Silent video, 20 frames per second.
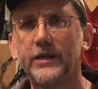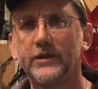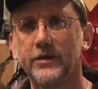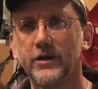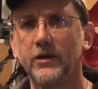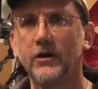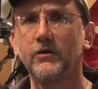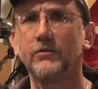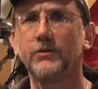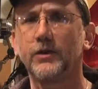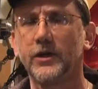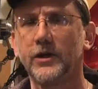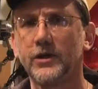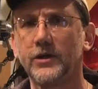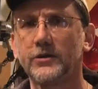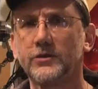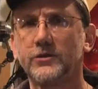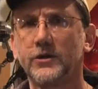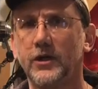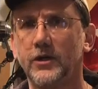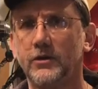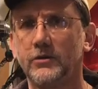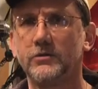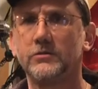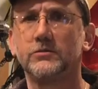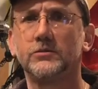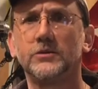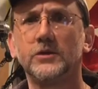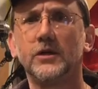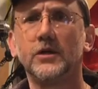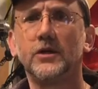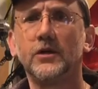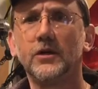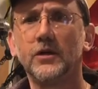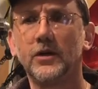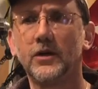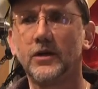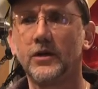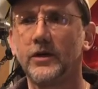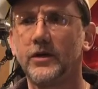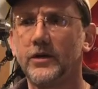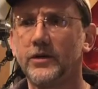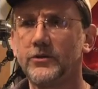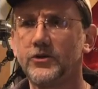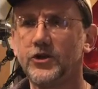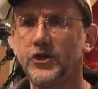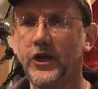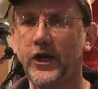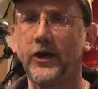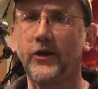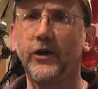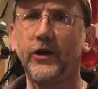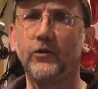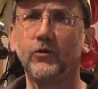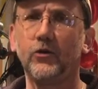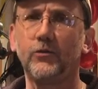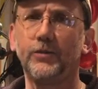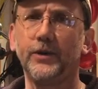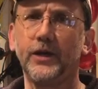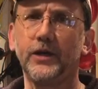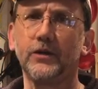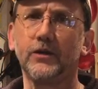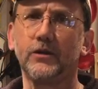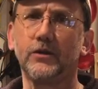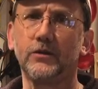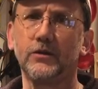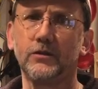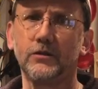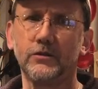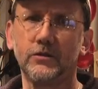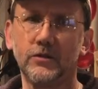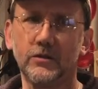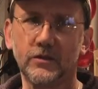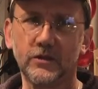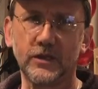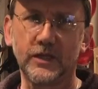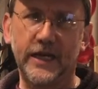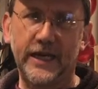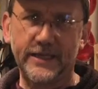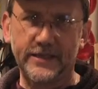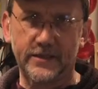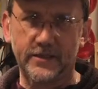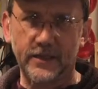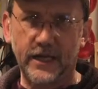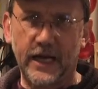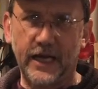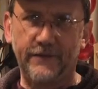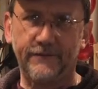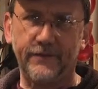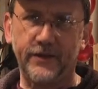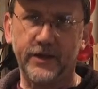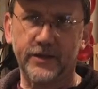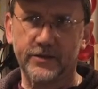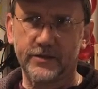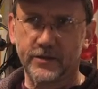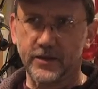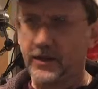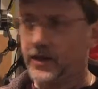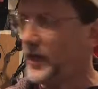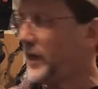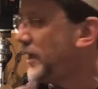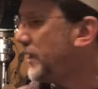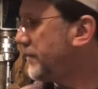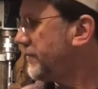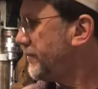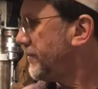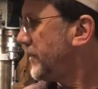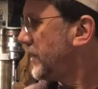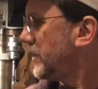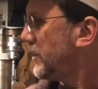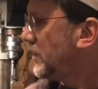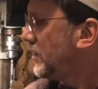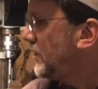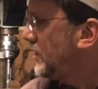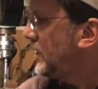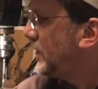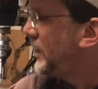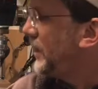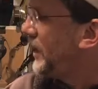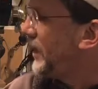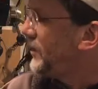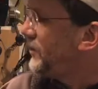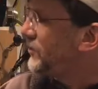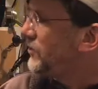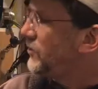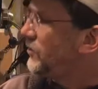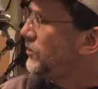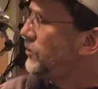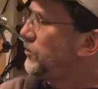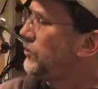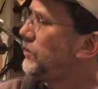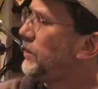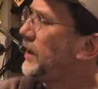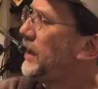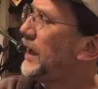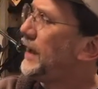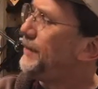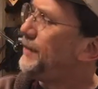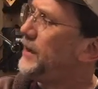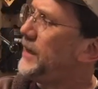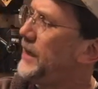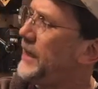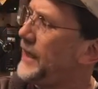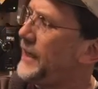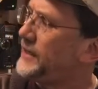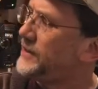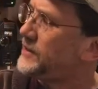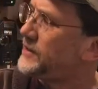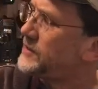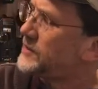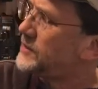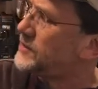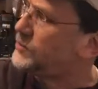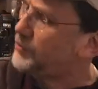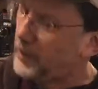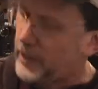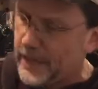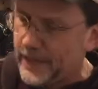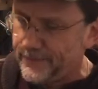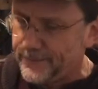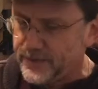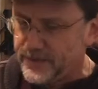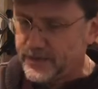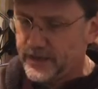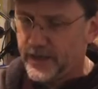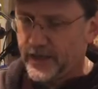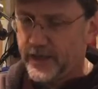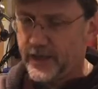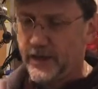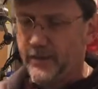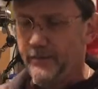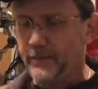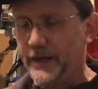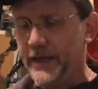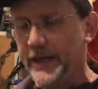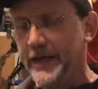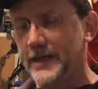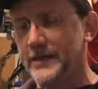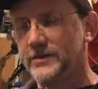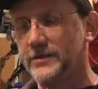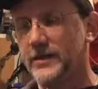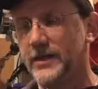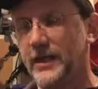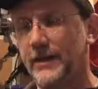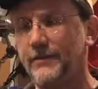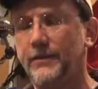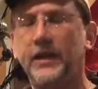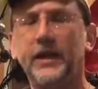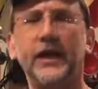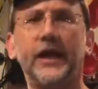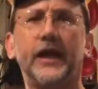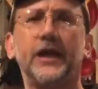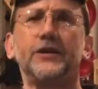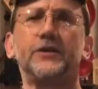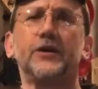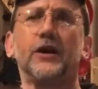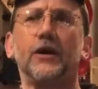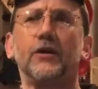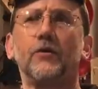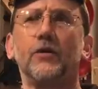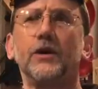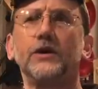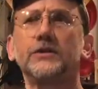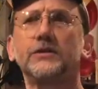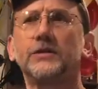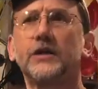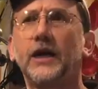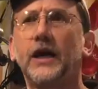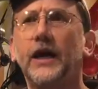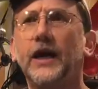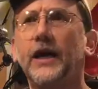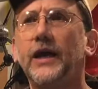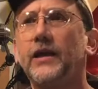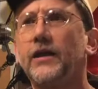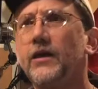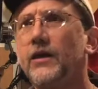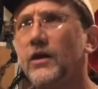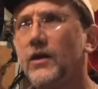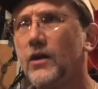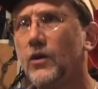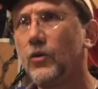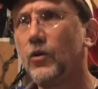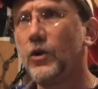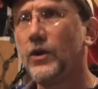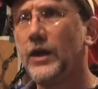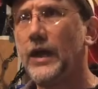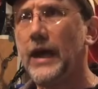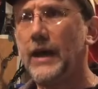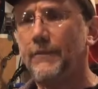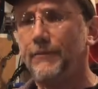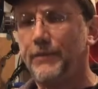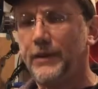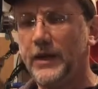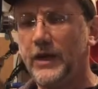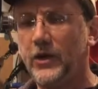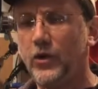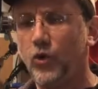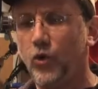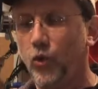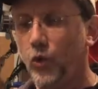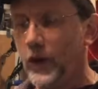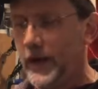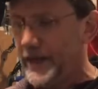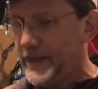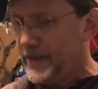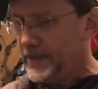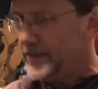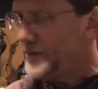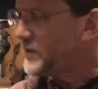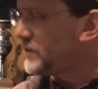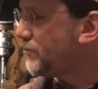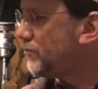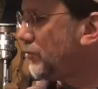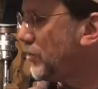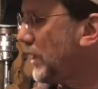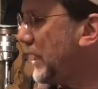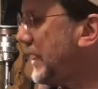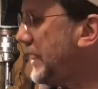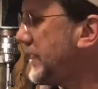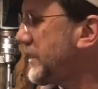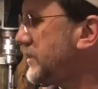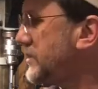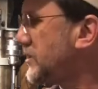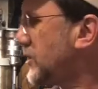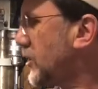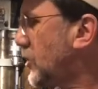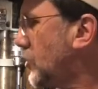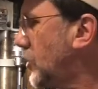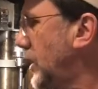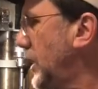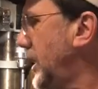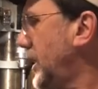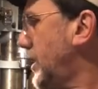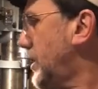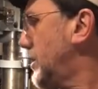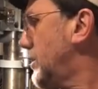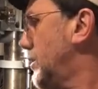tone, but a good tone. Cherry will be a little less obvious than that. And I do ebony edges as Bob has done in the past. An ebony edge on one side will not be quite as bright as acrylic,